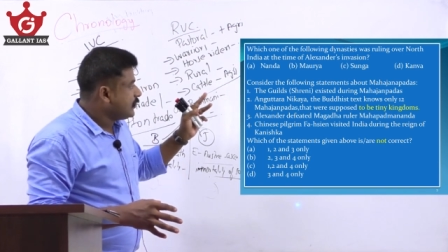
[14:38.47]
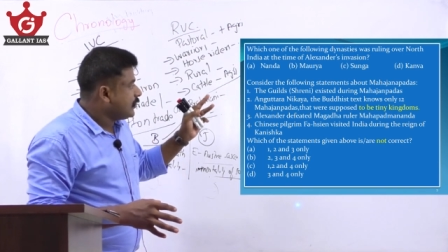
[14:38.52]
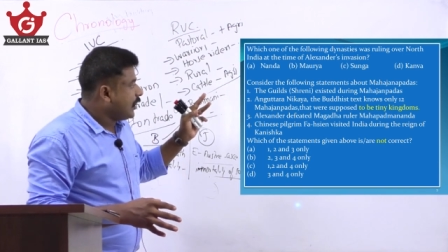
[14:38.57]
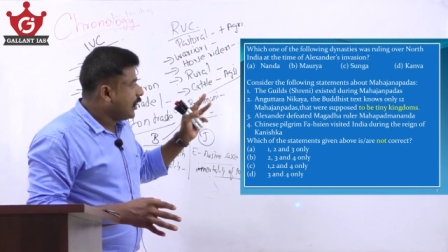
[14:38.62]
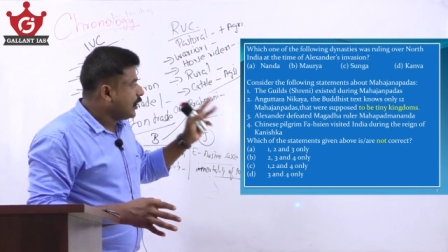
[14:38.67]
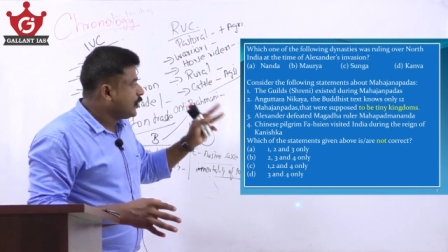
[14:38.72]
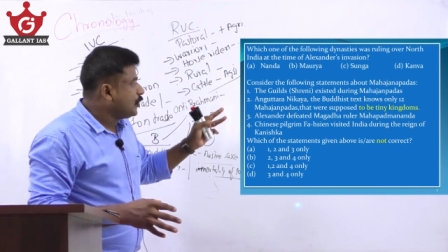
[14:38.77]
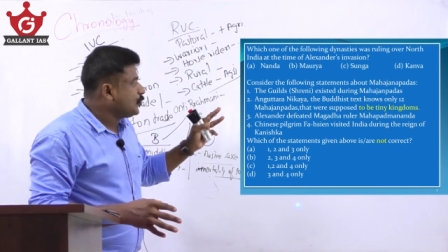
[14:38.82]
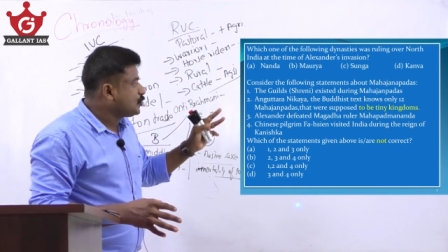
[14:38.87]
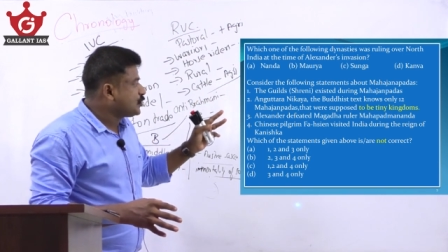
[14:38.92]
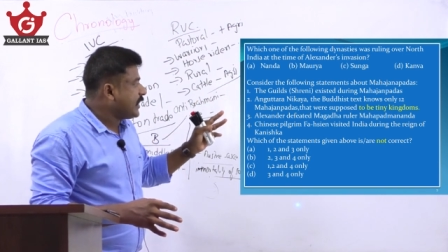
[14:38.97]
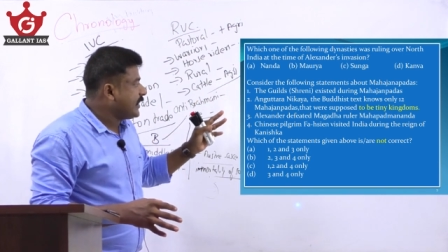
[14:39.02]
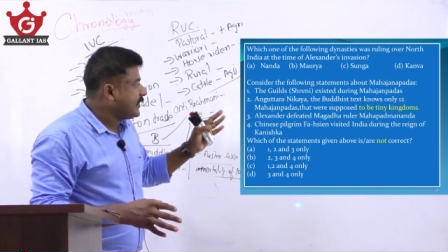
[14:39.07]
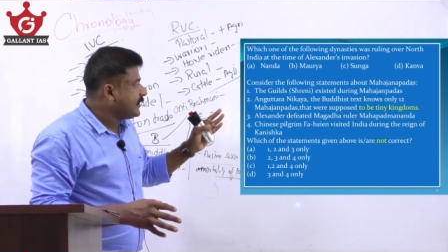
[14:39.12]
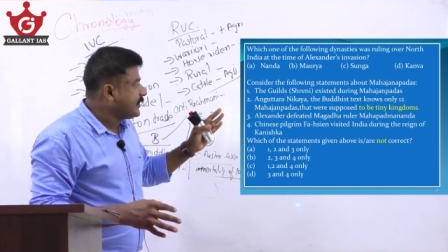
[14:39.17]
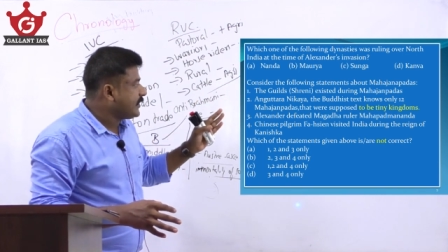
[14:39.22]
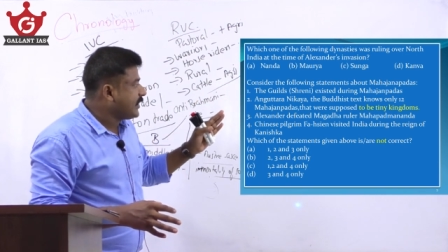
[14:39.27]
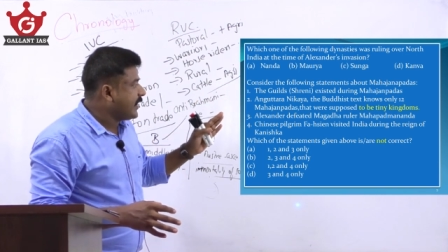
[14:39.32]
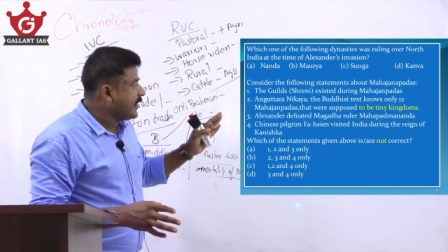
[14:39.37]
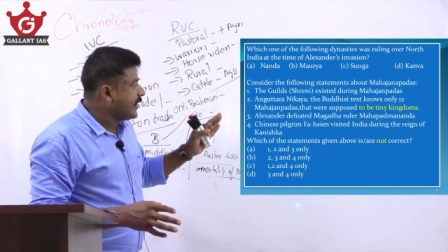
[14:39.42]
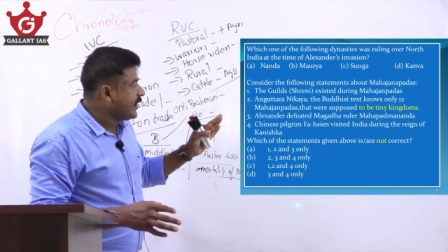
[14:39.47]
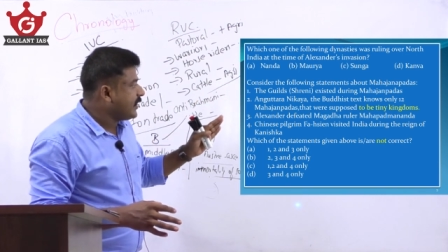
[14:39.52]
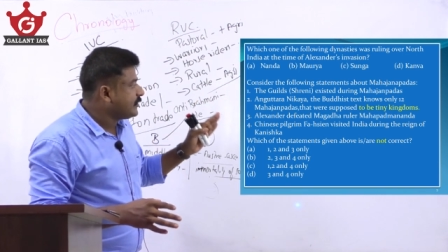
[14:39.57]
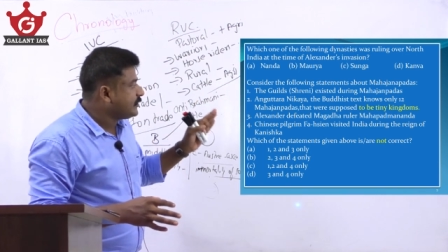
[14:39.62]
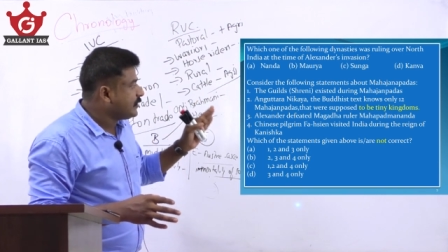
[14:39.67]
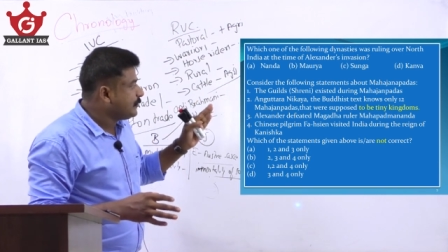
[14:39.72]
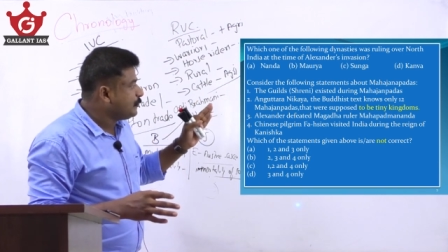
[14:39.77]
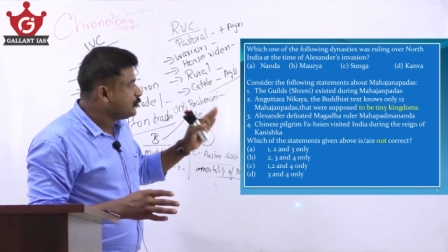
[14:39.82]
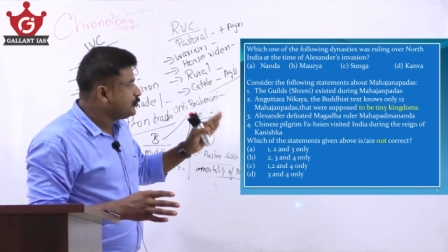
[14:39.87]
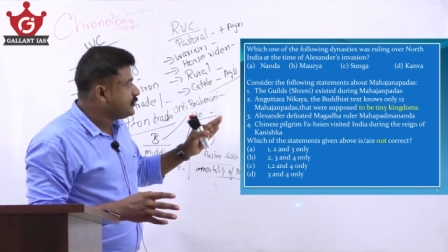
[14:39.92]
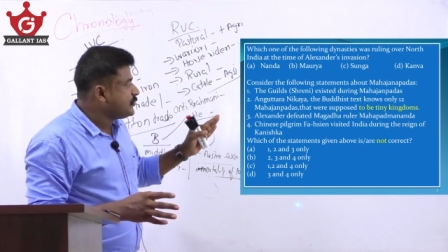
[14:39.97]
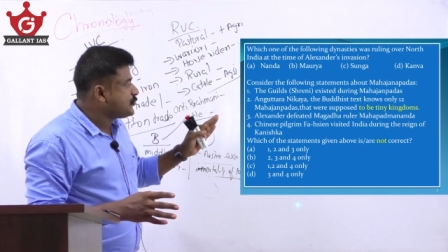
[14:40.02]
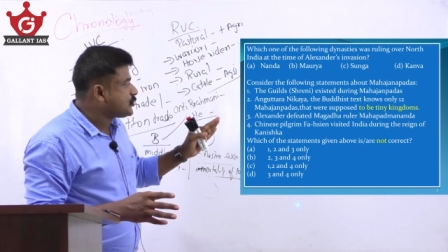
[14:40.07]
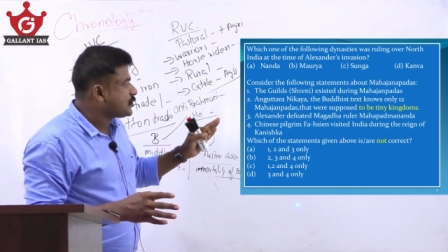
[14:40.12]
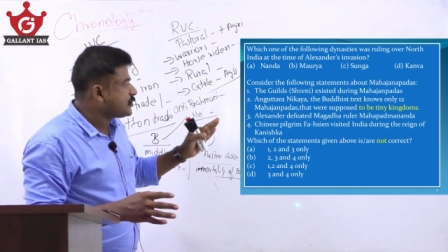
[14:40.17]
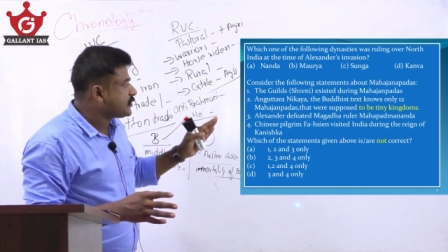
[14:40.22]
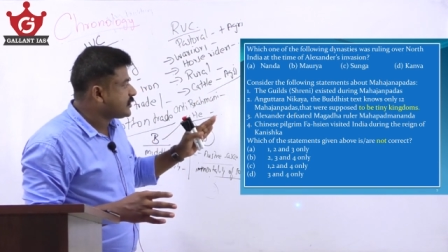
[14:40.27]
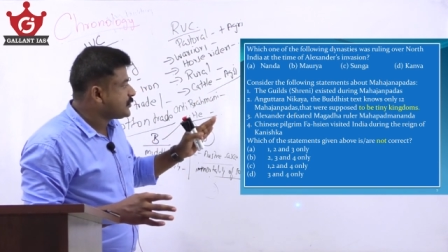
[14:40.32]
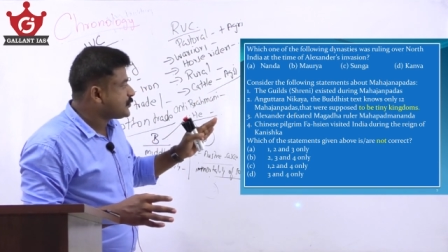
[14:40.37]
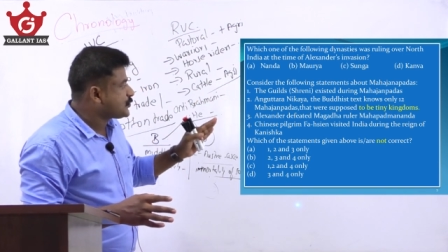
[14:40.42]
Anguttara Nikaya, the Buddhist
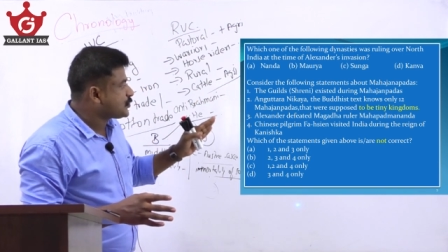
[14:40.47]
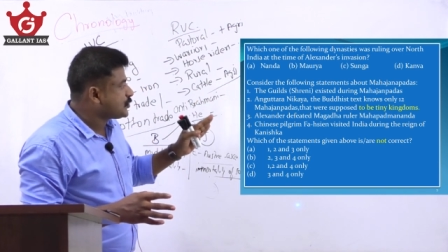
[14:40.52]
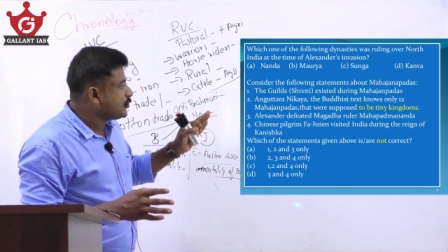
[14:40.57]
text